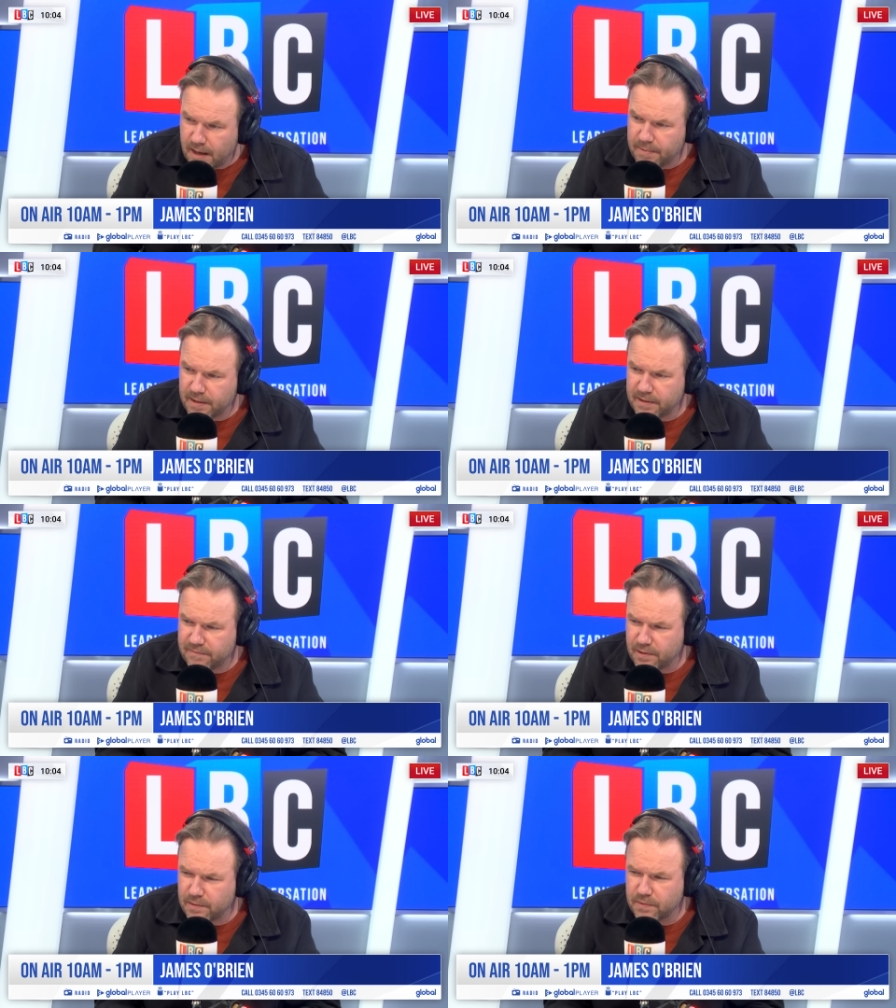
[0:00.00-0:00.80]
uh, but I'm
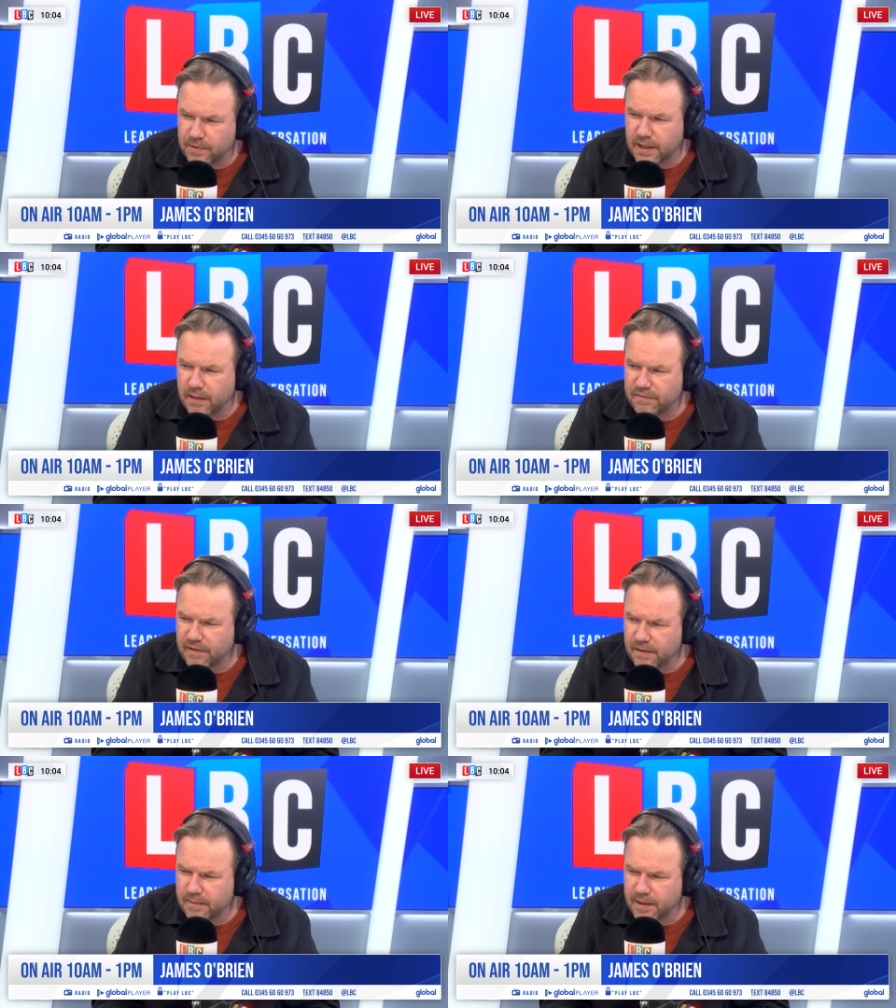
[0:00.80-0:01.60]
giving you a warning up
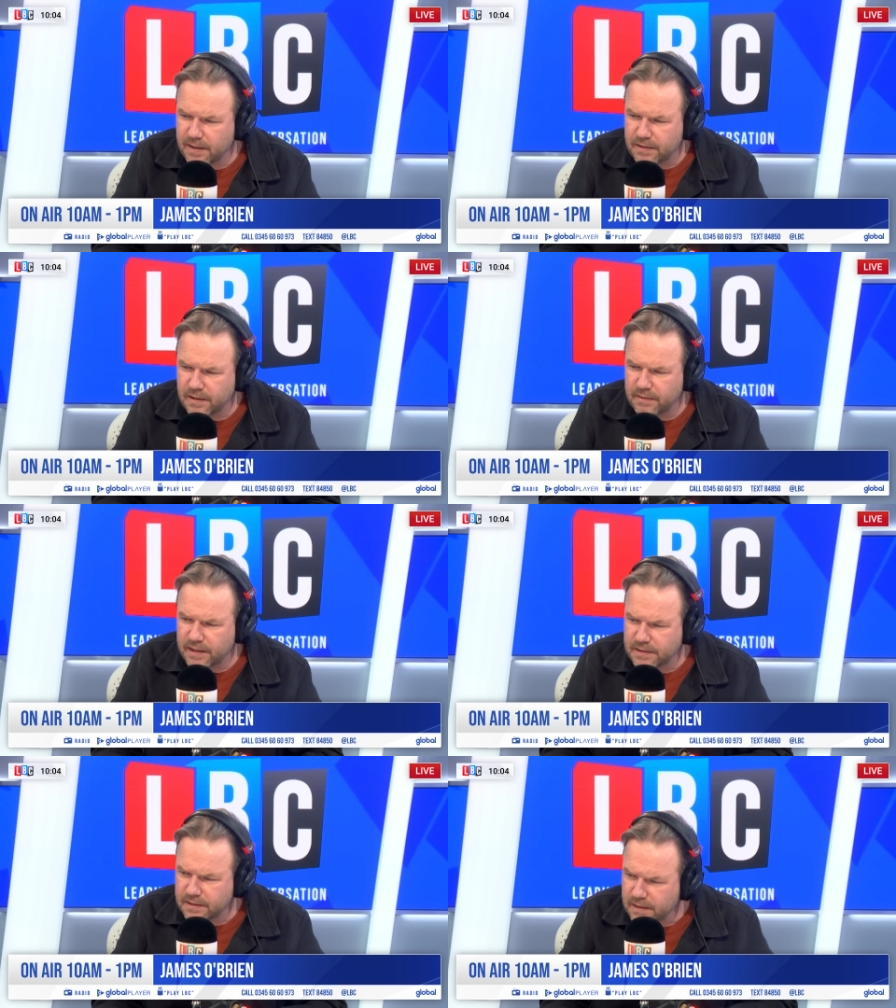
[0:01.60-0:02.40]
front about the
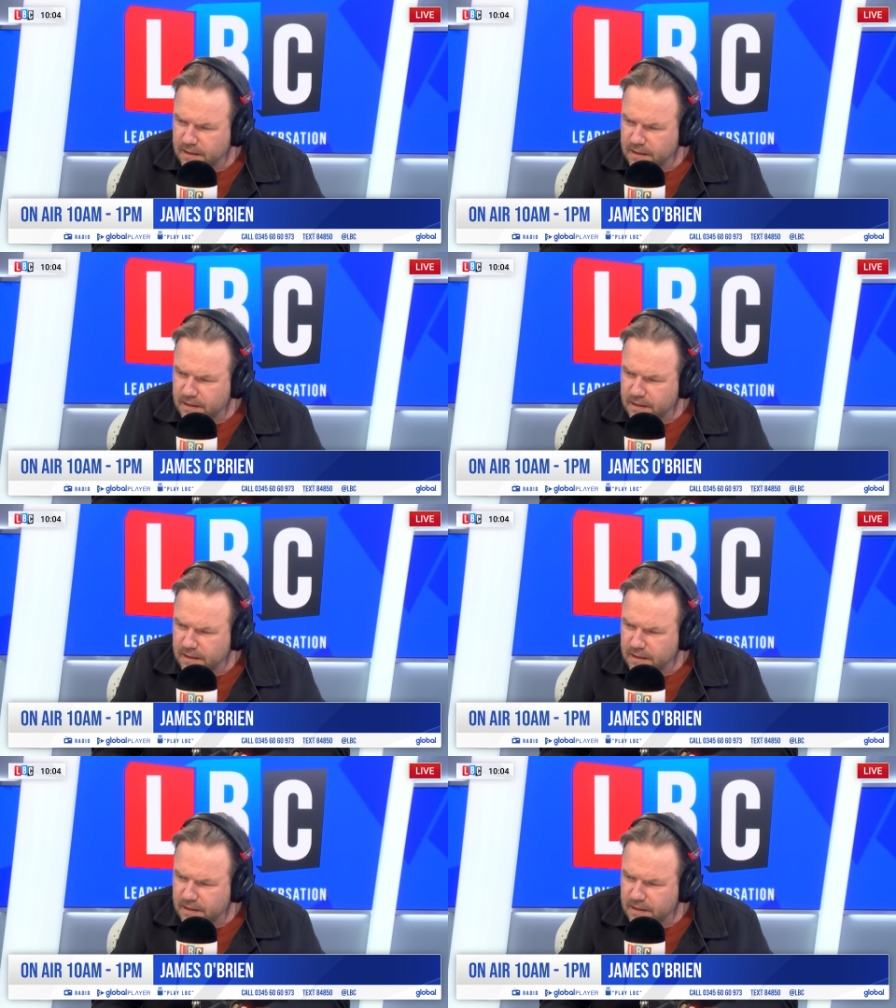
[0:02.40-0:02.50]
direction